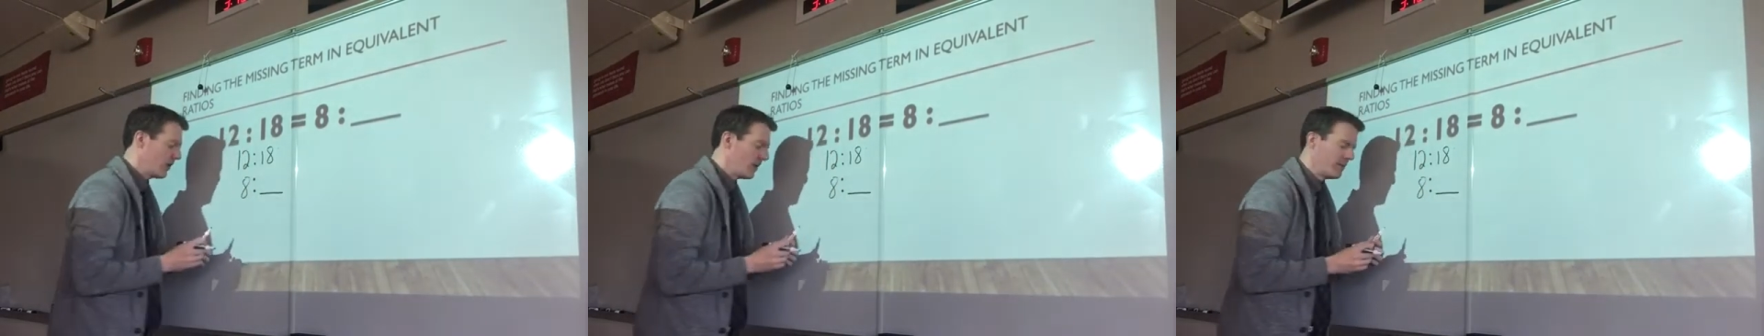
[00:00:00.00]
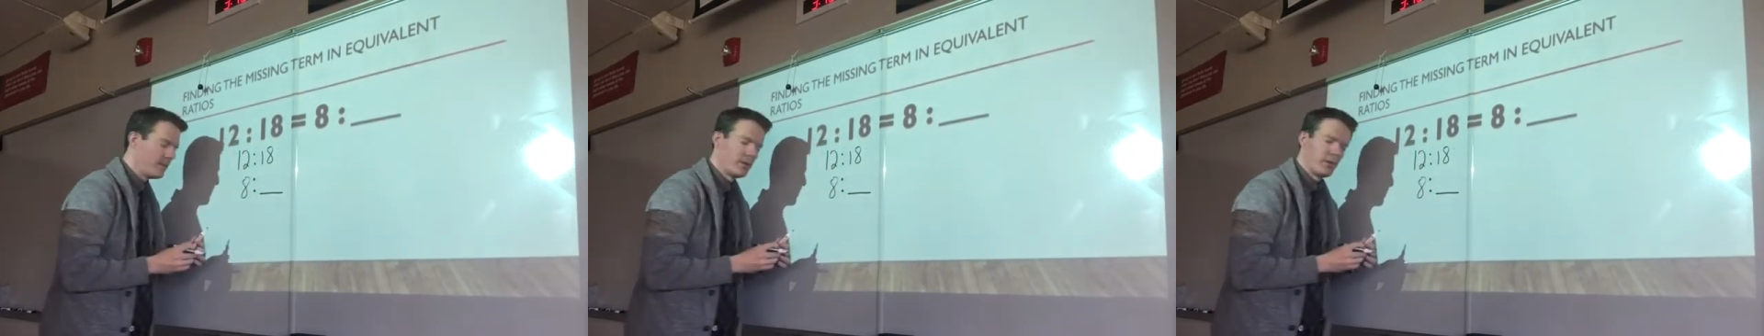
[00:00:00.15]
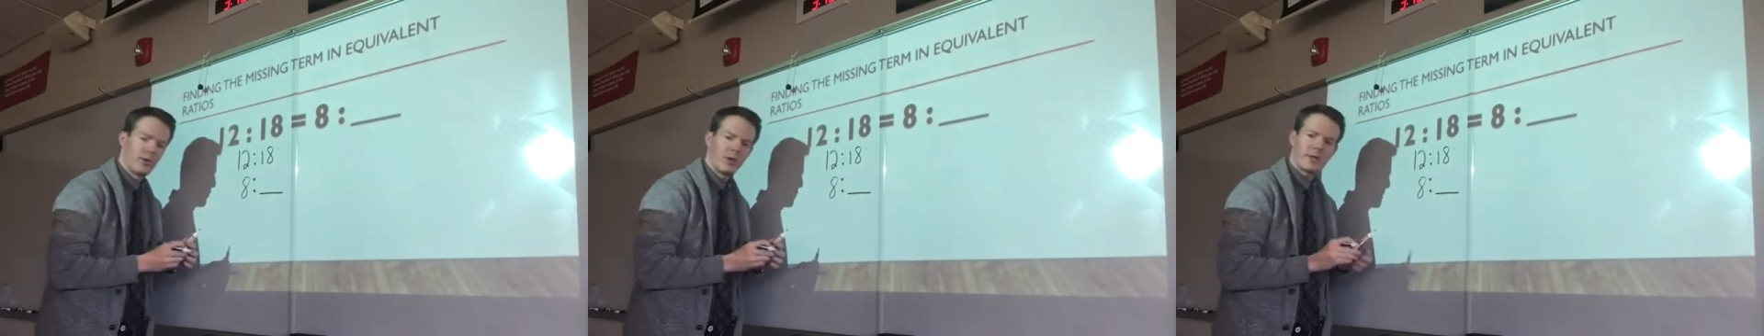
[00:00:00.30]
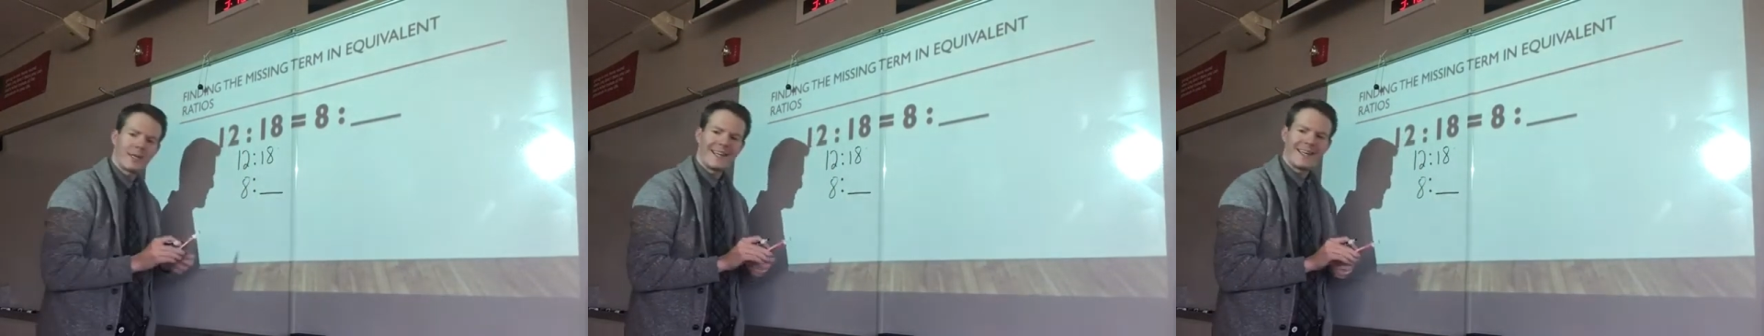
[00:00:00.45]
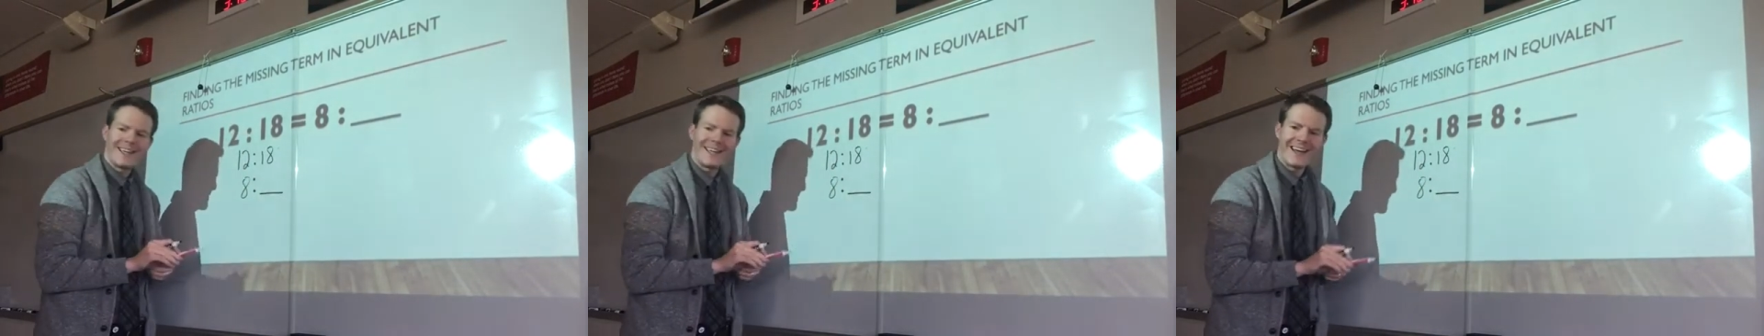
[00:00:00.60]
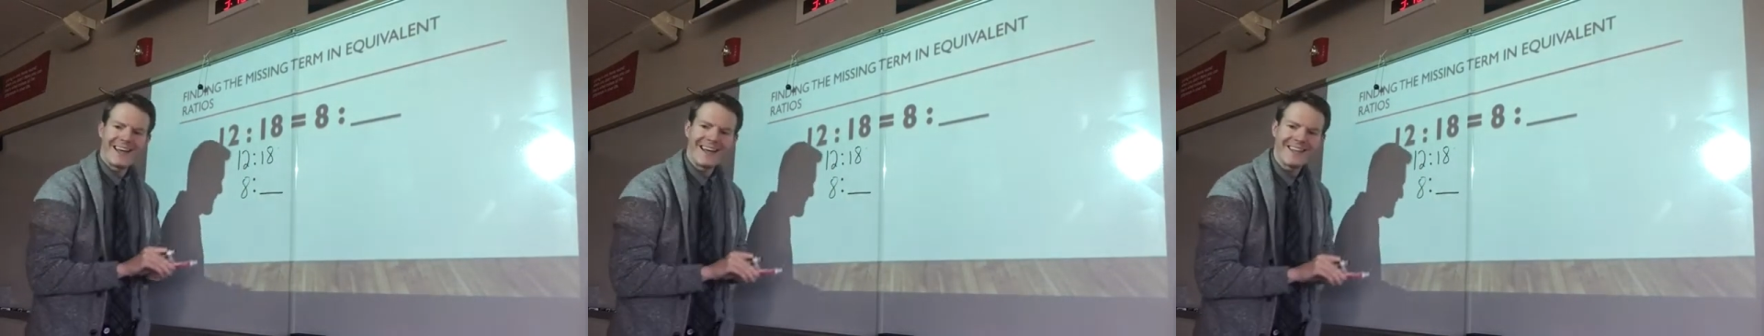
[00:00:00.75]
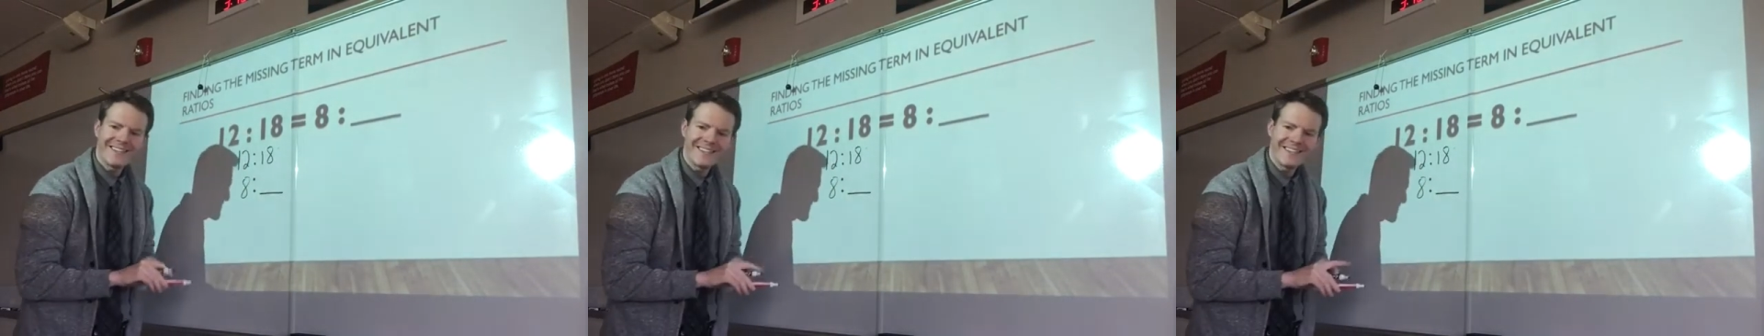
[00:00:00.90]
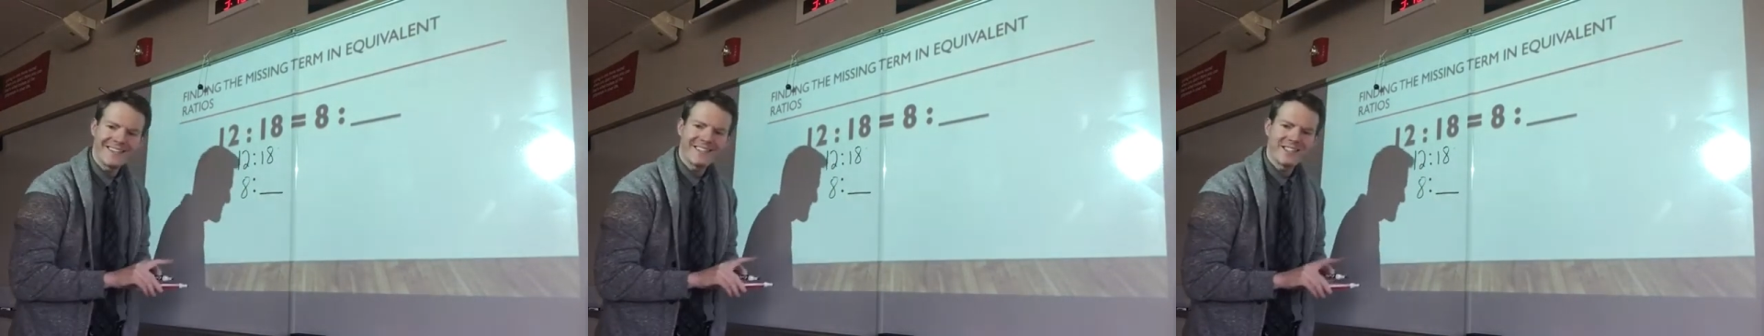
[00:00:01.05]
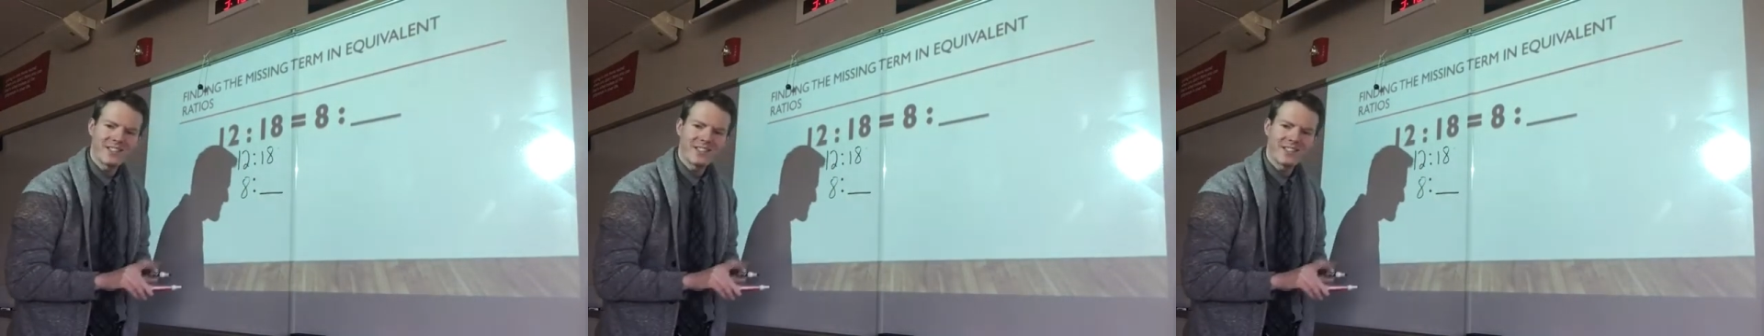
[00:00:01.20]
I'm looking at this